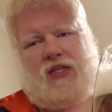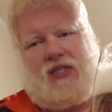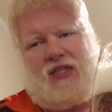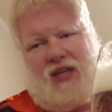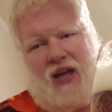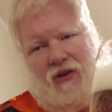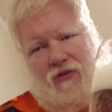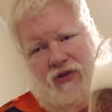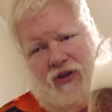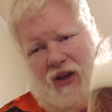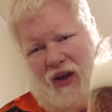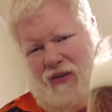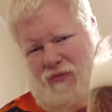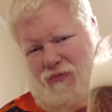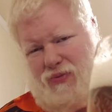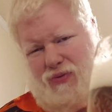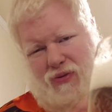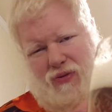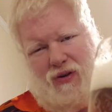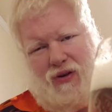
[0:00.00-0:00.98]
stout,
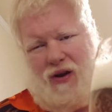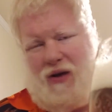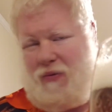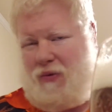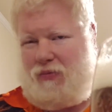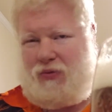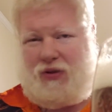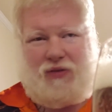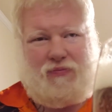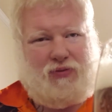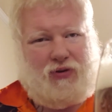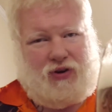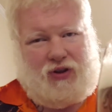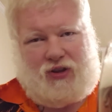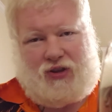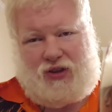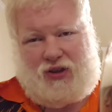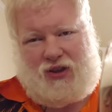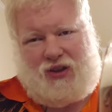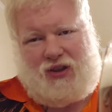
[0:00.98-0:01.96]
I'd probably put
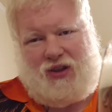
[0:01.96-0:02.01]
it